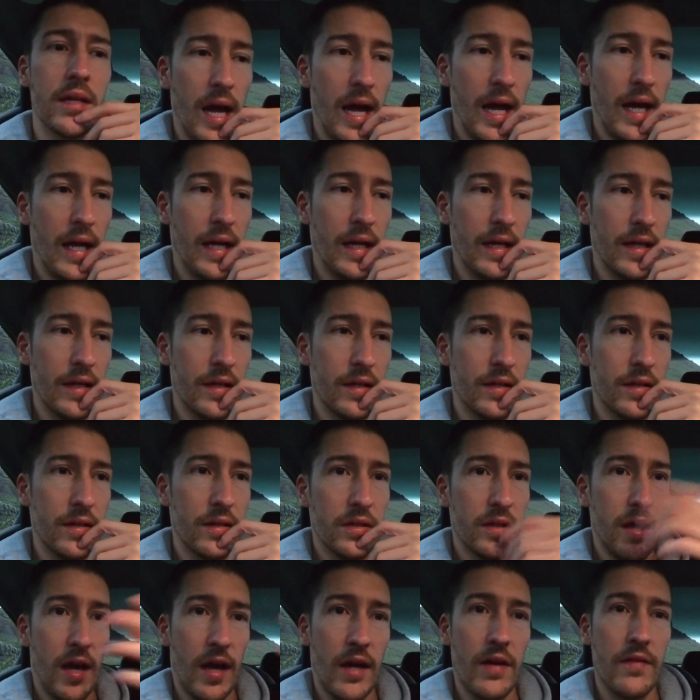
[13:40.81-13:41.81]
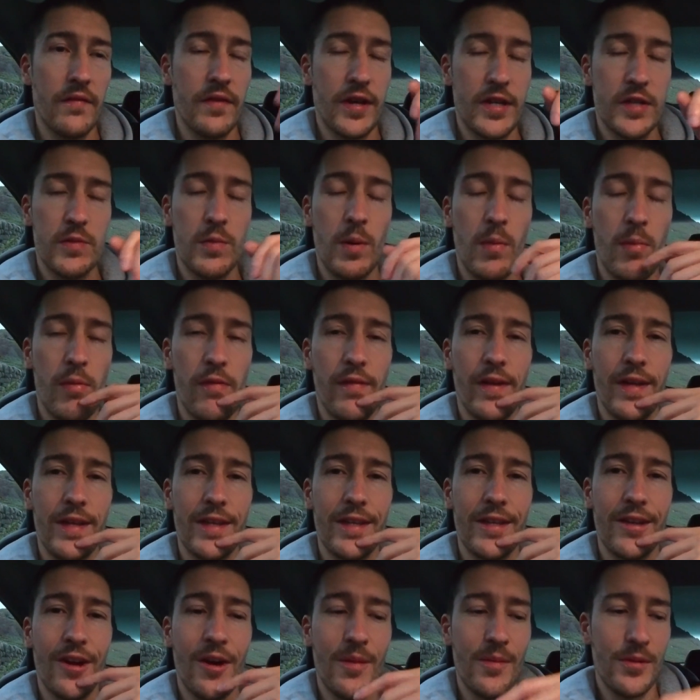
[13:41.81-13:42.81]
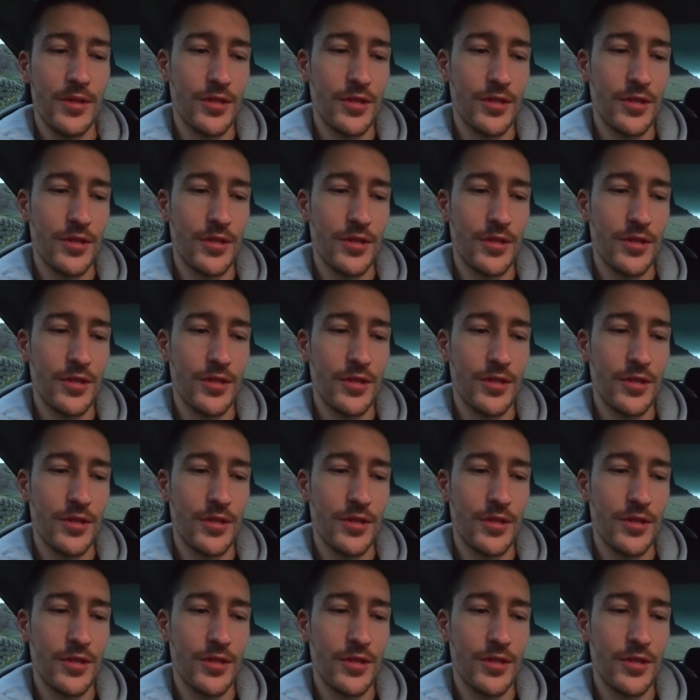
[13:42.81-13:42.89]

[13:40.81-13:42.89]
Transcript: and yeah, that's what we've ended up.